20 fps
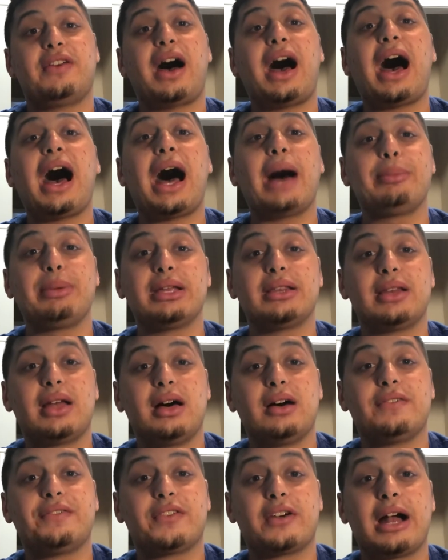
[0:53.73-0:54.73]
hobby
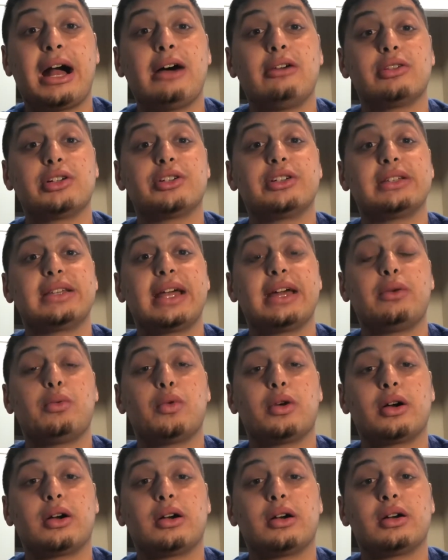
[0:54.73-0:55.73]
love for how good they
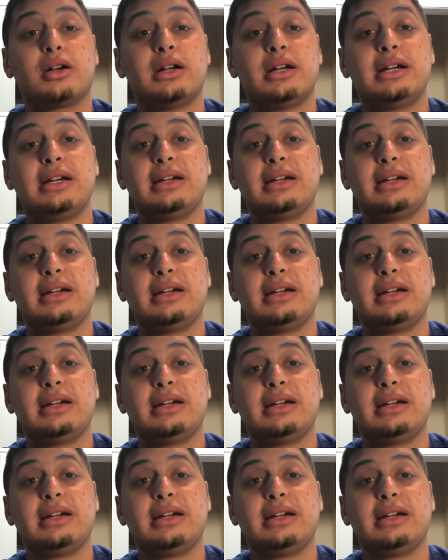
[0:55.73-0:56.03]
were